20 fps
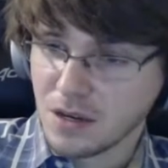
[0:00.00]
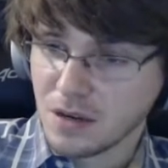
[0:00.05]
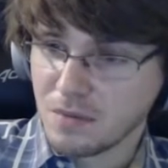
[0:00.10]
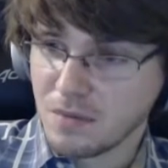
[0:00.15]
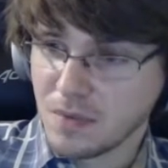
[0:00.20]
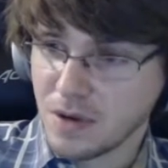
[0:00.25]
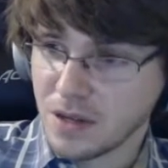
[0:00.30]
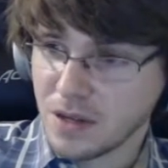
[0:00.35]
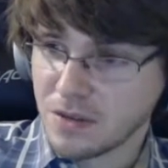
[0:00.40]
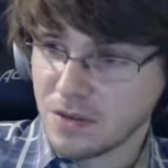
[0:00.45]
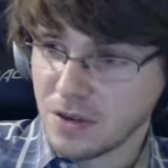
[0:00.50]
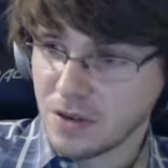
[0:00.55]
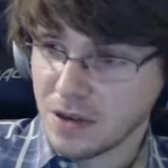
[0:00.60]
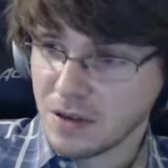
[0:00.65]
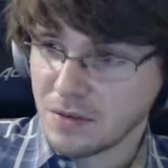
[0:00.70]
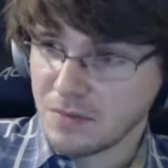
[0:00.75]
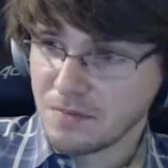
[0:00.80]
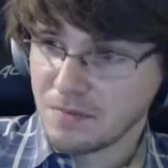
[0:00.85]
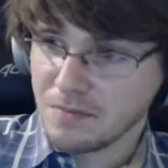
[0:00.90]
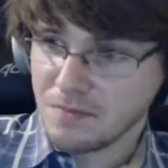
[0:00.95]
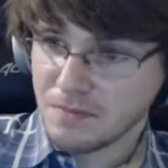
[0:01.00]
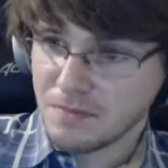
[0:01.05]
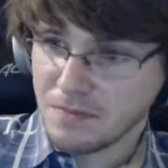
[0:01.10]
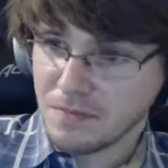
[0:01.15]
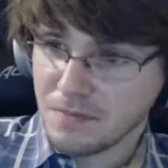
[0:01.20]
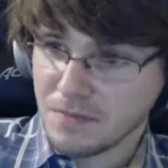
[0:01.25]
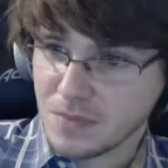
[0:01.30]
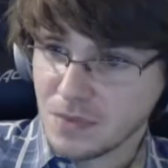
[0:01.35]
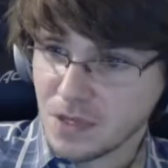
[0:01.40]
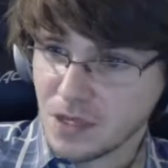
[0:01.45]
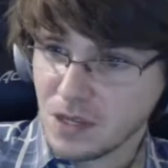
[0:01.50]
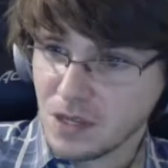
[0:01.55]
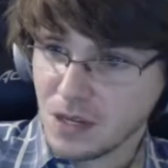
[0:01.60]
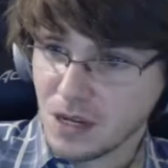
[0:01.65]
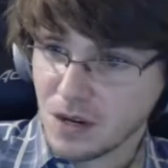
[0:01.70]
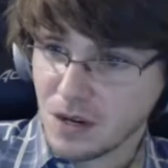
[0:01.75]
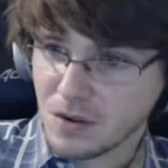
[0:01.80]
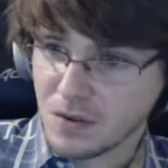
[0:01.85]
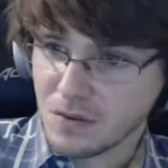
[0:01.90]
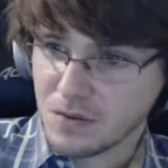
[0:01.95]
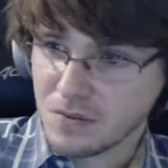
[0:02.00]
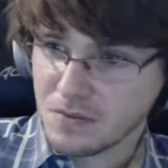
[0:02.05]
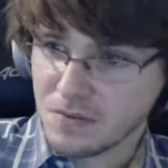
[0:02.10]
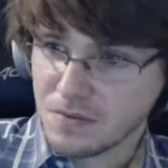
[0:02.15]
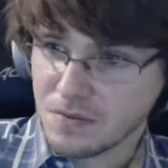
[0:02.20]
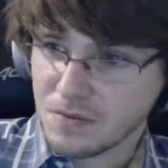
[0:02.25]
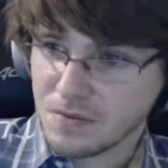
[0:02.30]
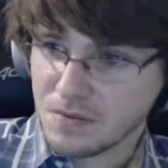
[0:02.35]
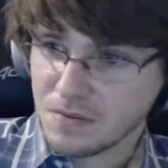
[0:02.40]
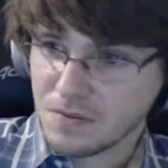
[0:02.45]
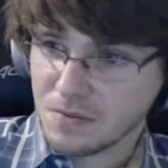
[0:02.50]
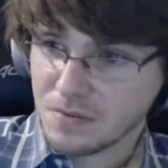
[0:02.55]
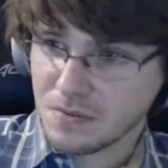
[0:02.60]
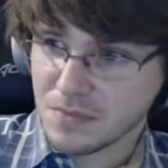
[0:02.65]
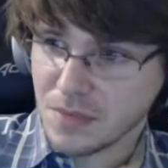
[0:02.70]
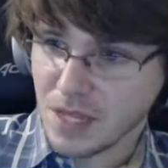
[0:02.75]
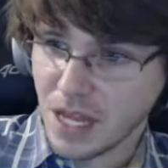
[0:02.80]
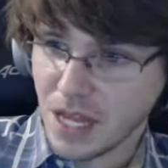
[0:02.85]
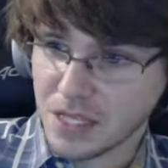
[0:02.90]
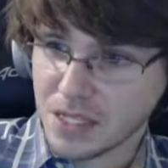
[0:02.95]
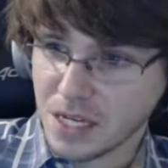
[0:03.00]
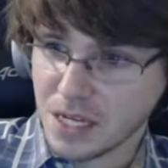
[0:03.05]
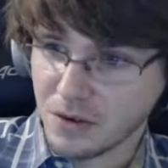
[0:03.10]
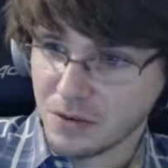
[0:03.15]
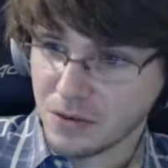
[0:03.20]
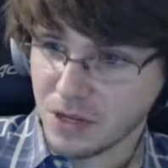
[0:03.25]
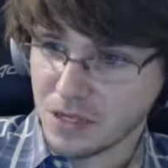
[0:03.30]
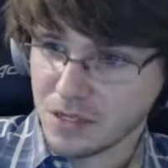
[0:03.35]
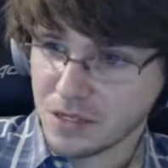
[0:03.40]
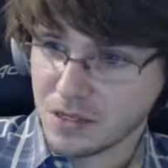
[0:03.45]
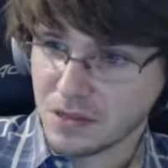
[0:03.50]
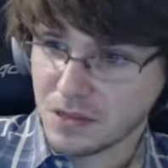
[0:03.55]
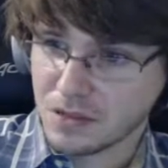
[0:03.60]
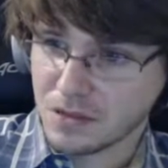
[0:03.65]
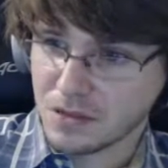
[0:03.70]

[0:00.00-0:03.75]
But um, you know, that's how it is.